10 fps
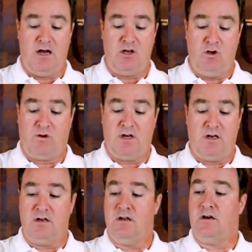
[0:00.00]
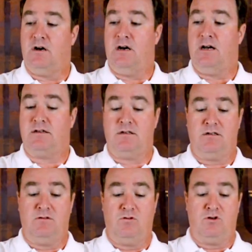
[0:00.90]
You can
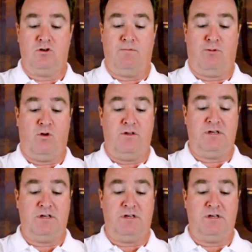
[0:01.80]
deploy the